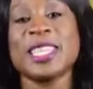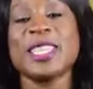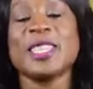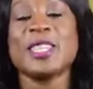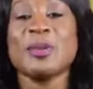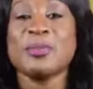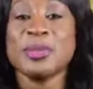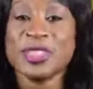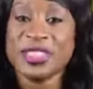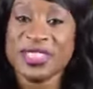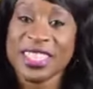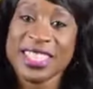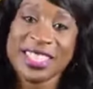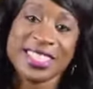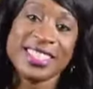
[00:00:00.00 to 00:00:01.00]
Number
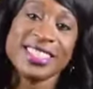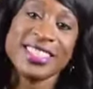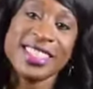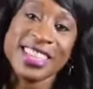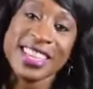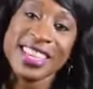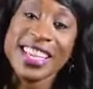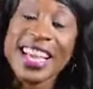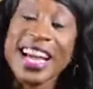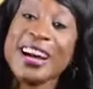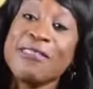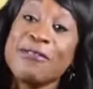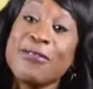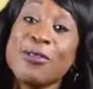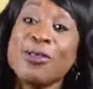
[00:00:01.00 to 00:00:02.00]
6,
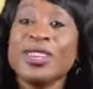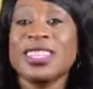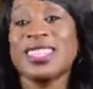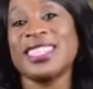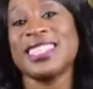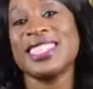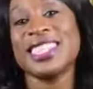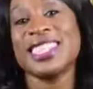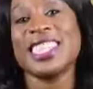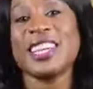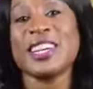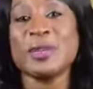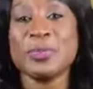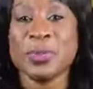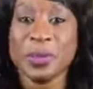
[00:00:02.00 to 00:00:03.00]
avoid
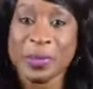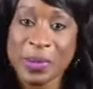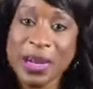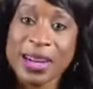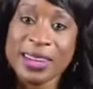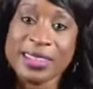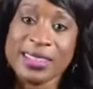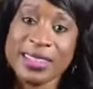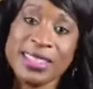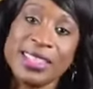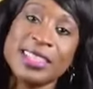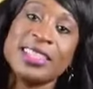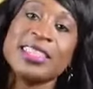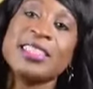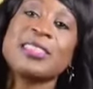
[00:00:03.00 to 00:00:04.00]
digging up the past.
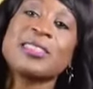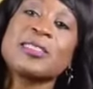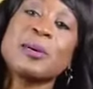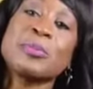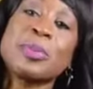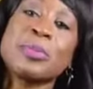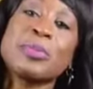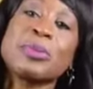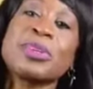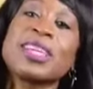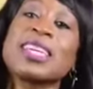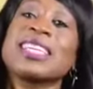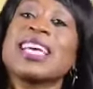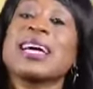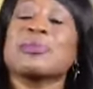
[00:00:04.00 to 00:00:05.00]
Some people
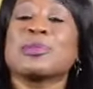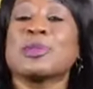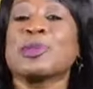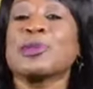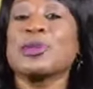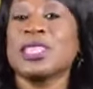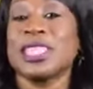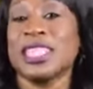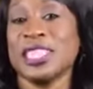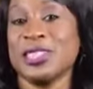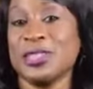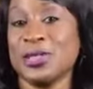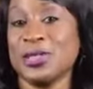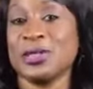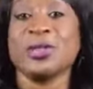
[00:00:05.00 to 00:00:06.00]
get absolutely
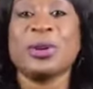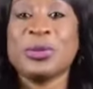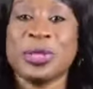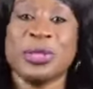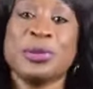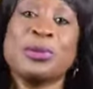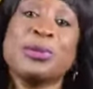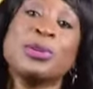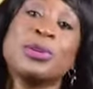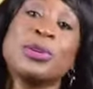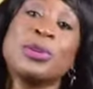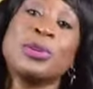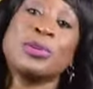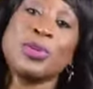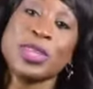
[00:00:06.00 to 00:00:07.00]
historical
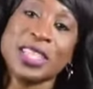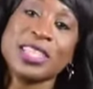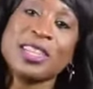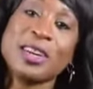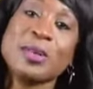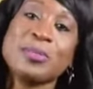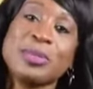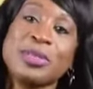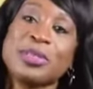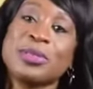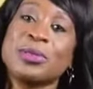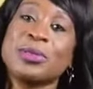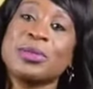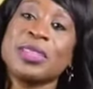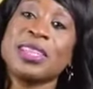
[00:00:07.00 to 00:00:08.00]
when it comes
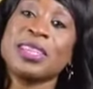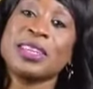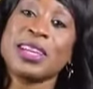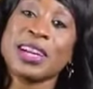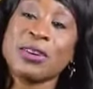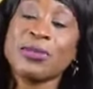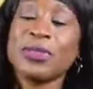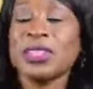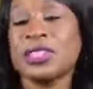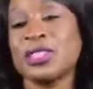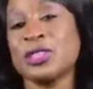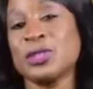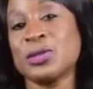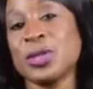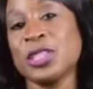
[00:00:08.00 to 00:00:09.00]
to conflict
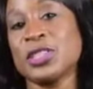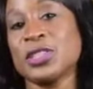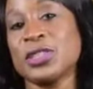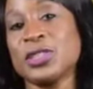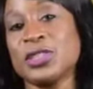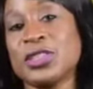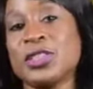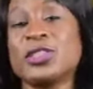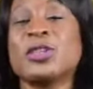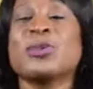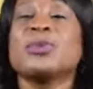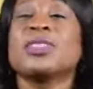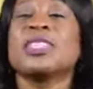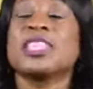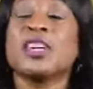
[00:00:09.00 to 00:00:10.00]
situations.
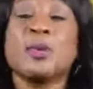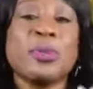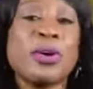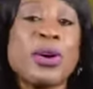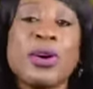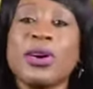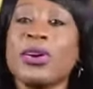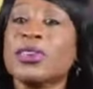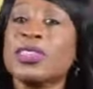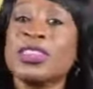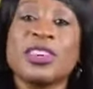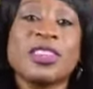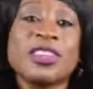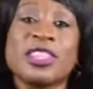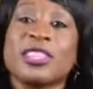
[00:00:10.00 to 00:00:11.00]
Don't dig up all the
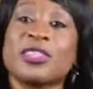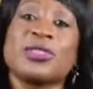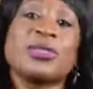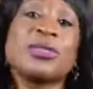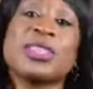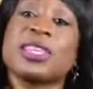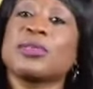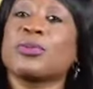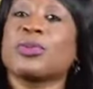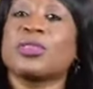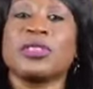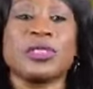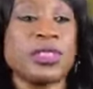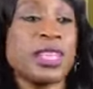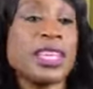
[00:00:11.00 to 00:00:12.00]
other issues and
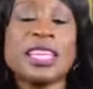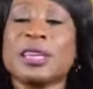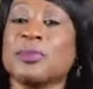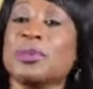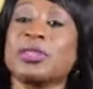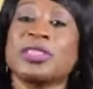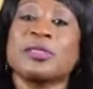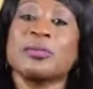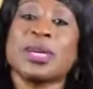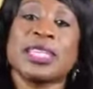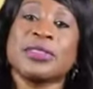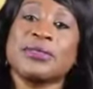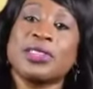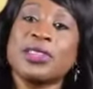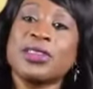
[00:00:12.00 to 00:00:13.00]
what you think that person might
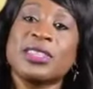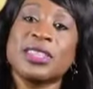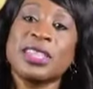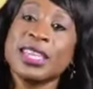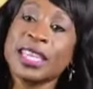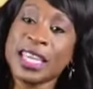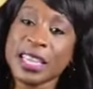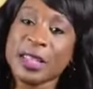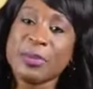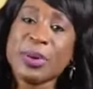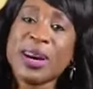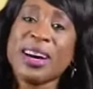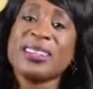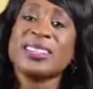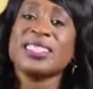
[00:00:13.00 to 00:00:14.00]
have done in the
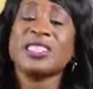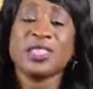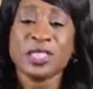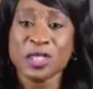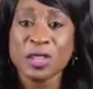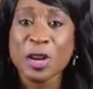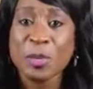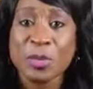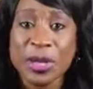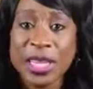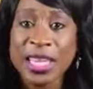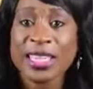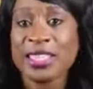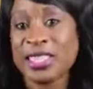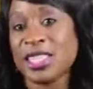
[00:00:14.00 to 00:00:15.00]
past. It just
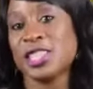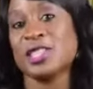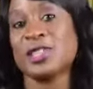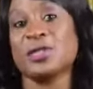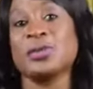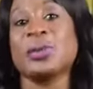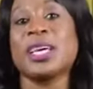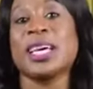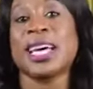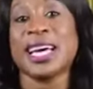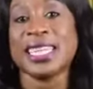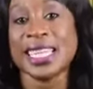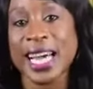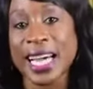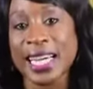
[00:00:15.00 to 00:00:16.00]
complicates the issue
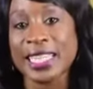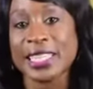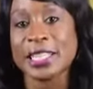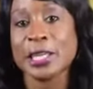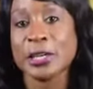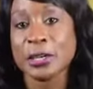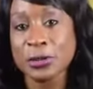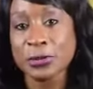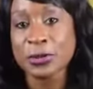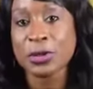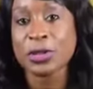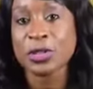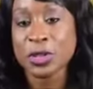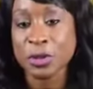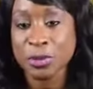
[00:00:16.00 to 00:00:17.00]
at hand.
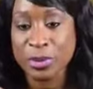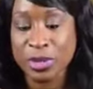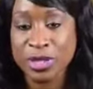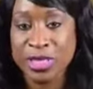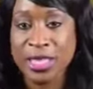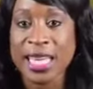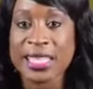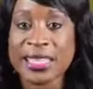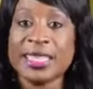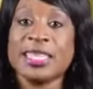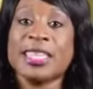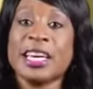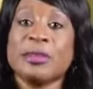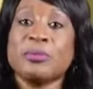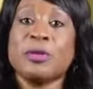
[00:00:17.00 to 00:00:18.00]
Focus on precisely
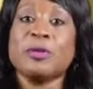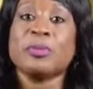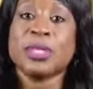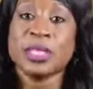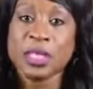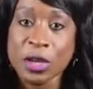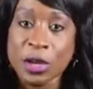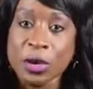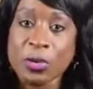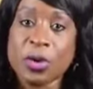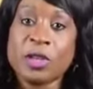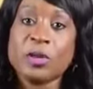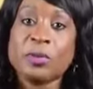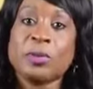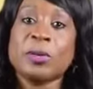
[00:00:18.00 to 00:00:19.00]
that moment,
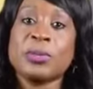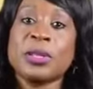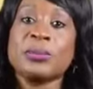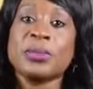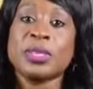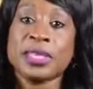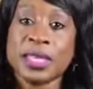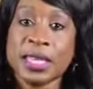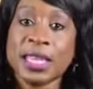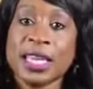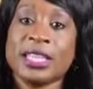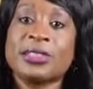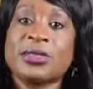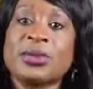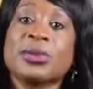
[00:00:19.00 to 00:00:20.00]
what the problem is,
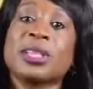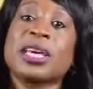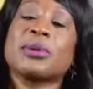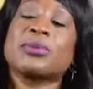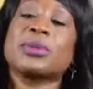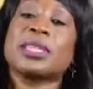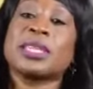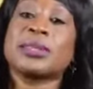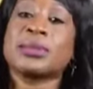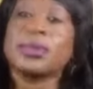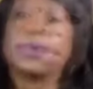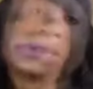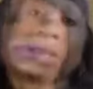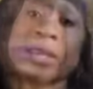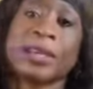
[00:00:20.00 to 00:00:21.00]
and sort that one
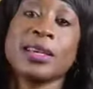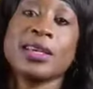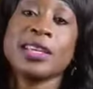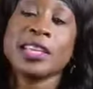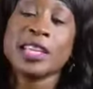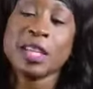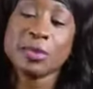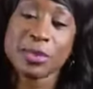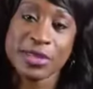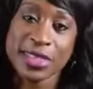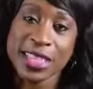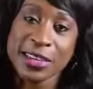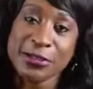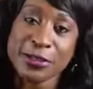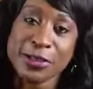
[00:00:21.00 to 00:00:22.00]
out. Number
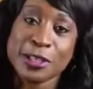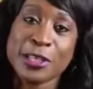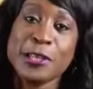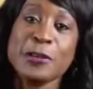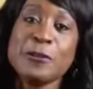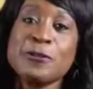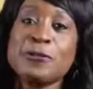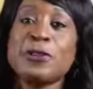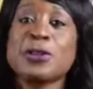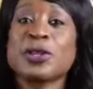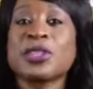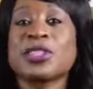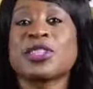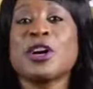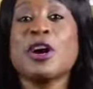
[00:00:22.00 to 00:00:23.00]
7,
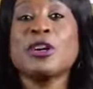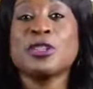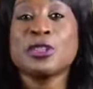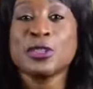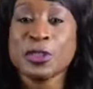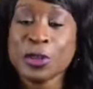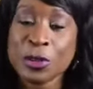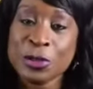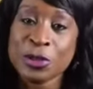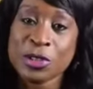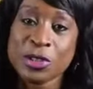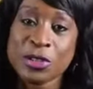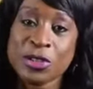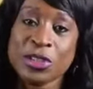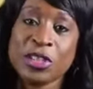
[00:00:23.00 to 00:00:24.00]
focus on
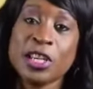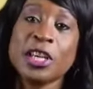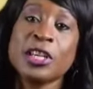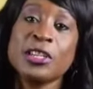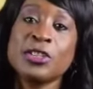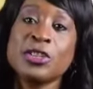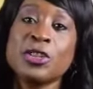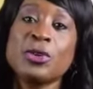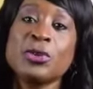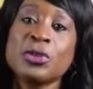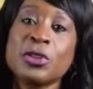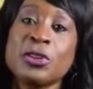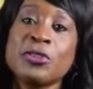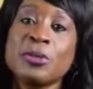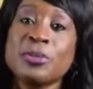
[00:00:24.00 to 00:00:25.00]
solutions.
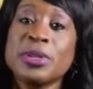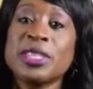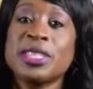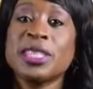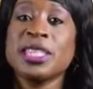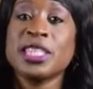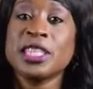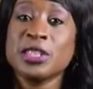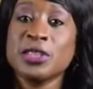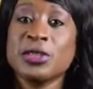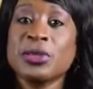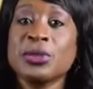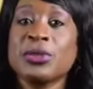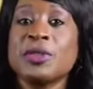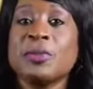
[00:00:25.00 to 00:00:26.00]
Don't overbeat the
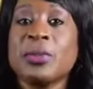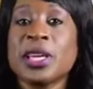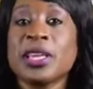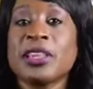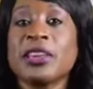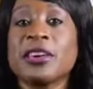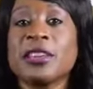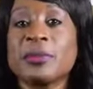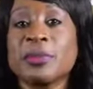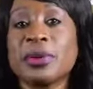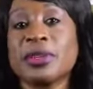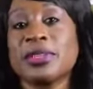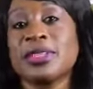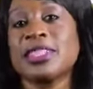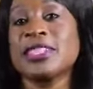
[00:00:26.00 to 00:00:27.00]
issue to make the other
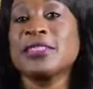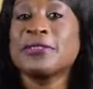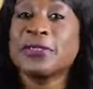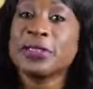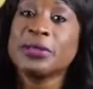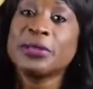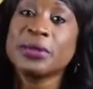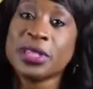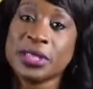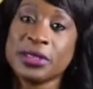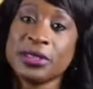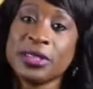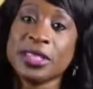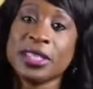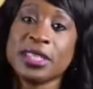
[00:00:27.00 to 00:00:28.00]
person feel
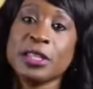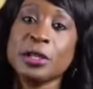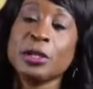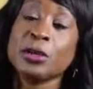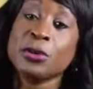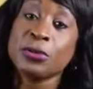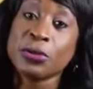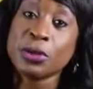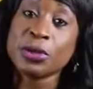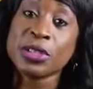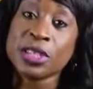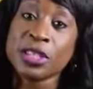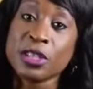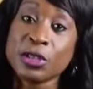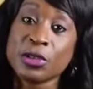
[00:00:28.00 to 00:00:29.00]
guilty.
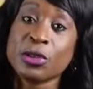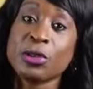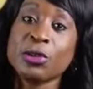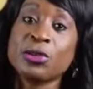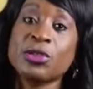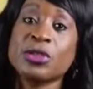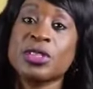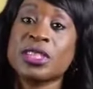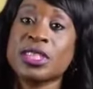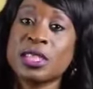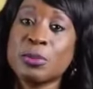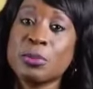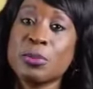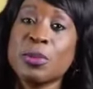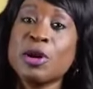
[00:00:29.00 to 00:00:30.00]
Focusing on solutions is
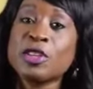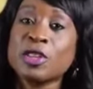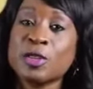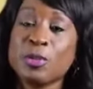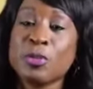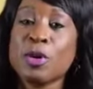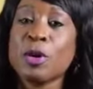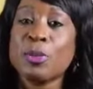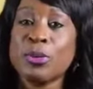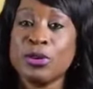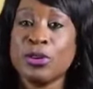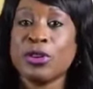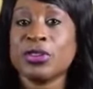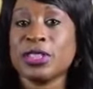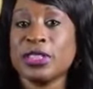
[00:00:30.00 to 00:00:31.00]
a much more
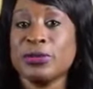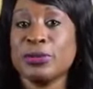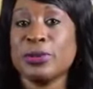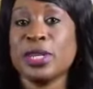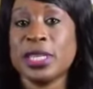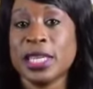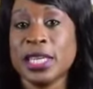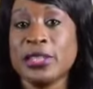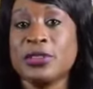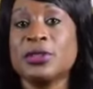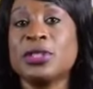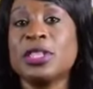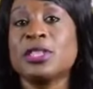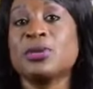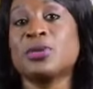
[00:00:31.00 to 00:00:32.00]
productive way
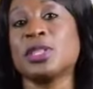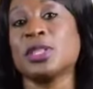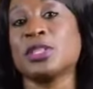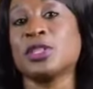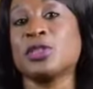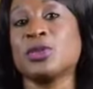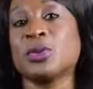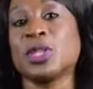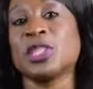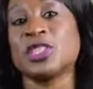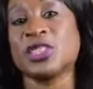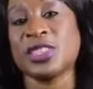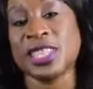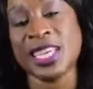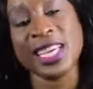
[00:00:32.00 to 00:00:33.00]
to deal with the
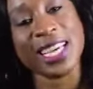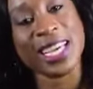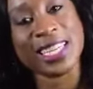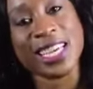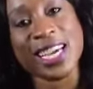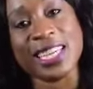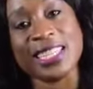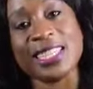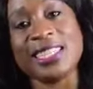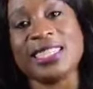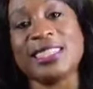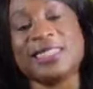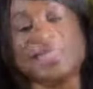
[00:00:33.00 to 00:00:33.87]
situation at hand.